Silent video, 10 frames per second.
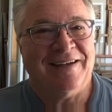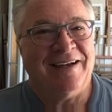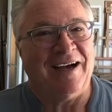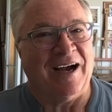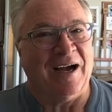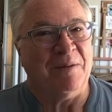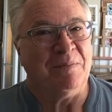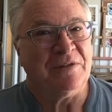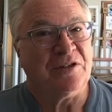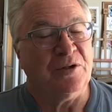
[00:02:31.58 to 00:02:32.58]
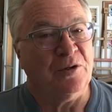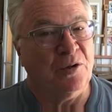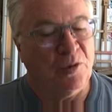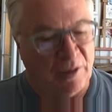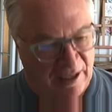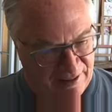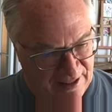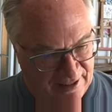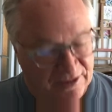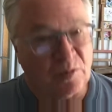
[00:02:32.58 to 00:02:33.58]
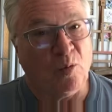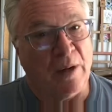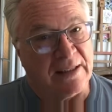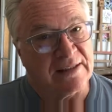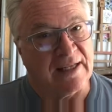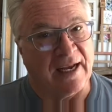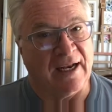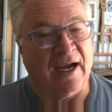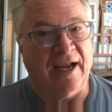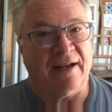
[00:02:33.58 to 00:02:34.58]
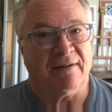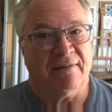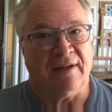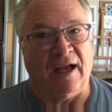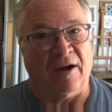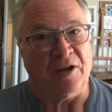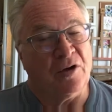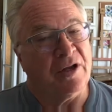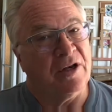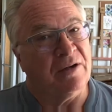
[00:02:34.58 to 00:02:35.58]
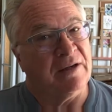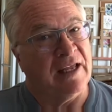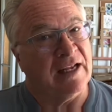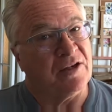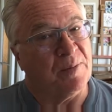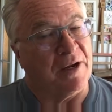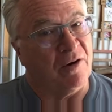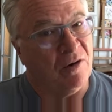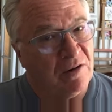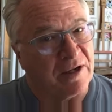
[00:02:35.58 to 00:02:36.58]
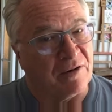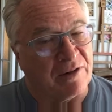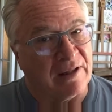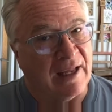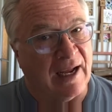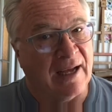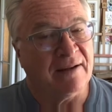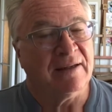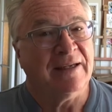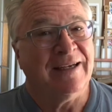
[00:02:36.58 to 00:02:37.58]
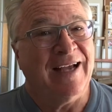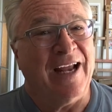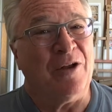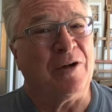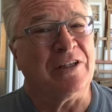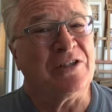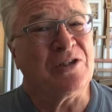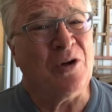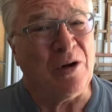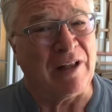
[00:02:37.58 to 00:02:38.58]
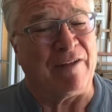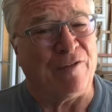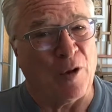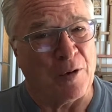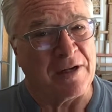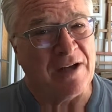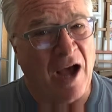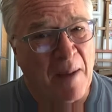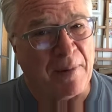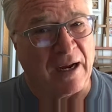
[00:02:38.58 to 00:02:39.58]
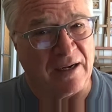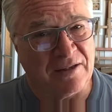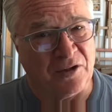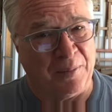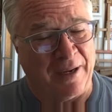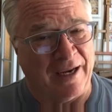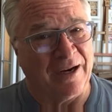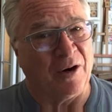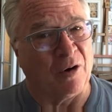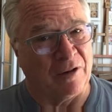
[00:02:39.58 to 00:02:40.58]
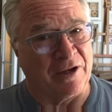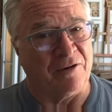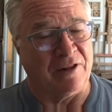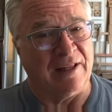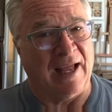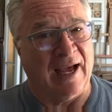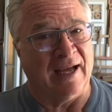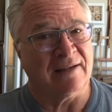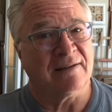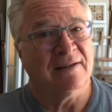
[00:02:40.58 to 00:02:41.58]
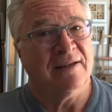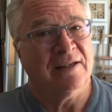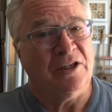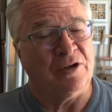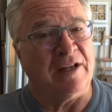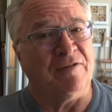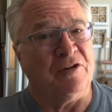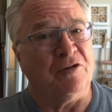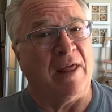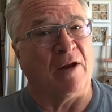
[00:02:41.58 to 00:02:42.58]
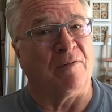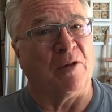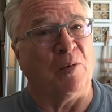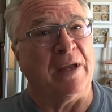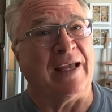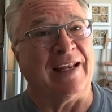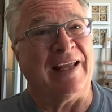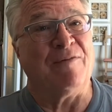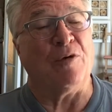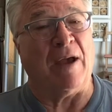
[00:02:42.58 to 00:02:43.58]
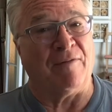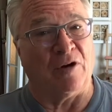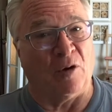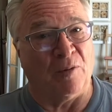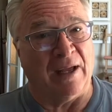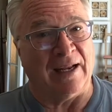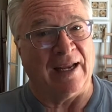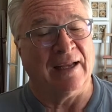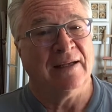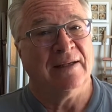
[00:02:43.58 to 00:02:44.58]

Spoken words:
to I think it's Wednesday night. Now, you can get it to me earlier than that, and you could certainly float a topic to me earlier than that. You could even do that over the weekend if you haven't already.